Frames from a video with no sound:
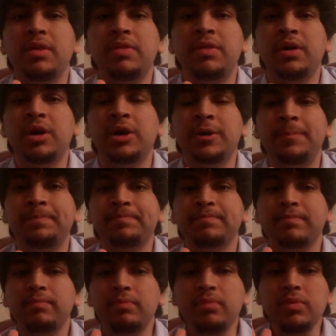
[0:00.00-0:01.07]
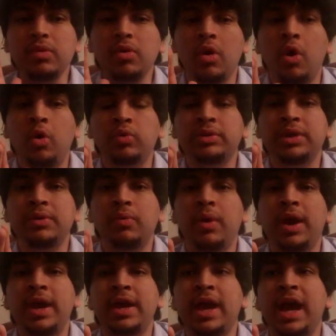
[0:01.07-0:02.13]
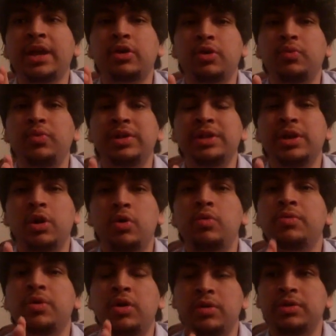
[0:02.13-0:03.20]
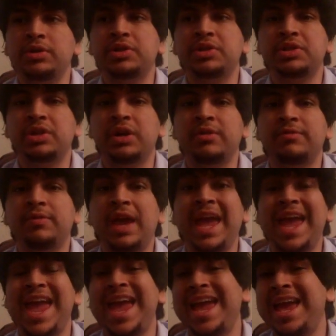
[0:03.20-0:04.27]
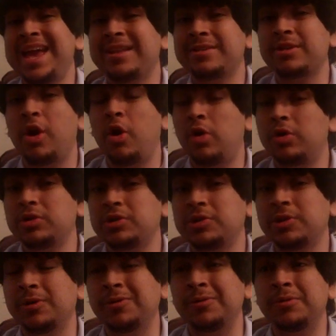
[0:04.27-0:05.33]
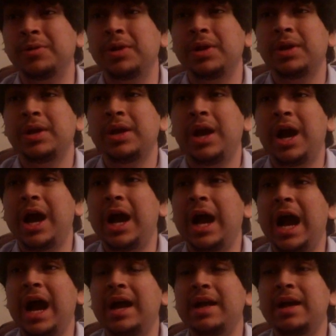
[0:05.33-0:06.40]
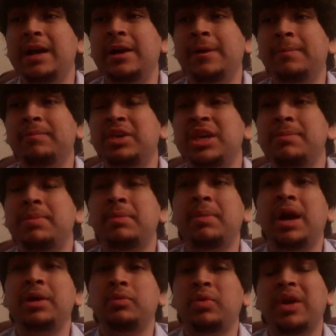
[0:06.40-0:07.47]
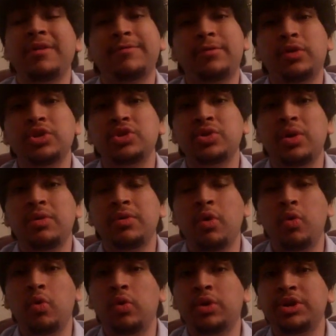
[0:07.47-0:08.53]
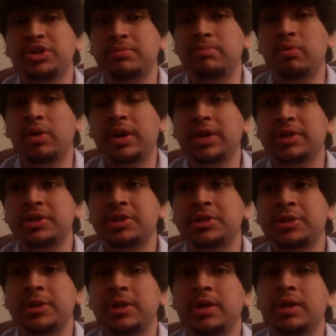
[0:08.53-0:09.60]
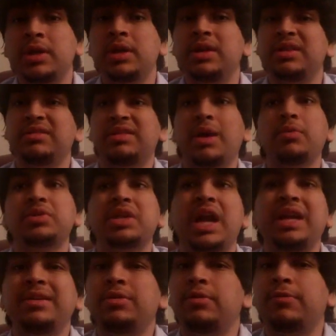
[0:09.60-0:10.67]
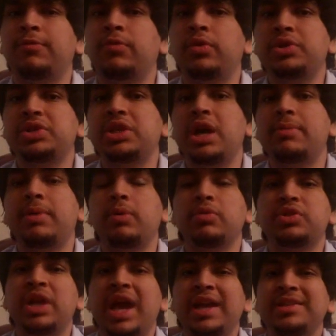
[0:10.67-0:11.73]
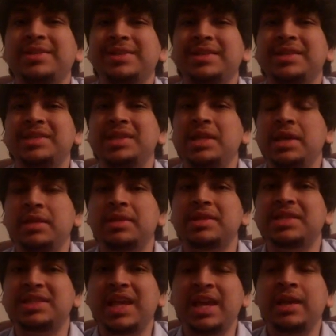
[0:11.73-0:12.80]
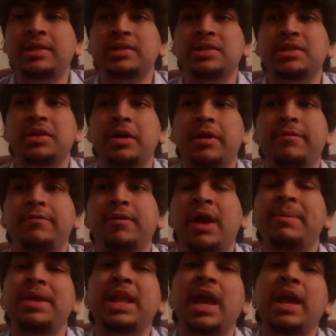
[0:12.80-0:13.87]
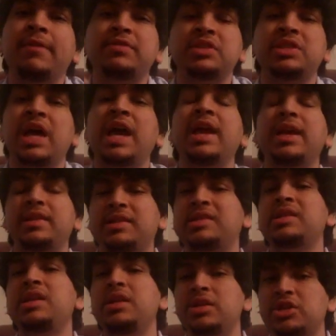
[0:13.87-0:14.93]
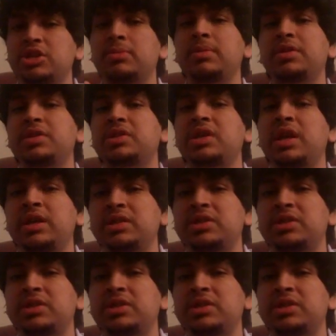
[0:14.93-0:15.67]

the only way I could really own all this stuff. And also, keep in mind, when I first saw the Orange Bricks, that was kind of the first time I was actually seeing the Saiyan stuff. I mean, I had seen some of the Saiyan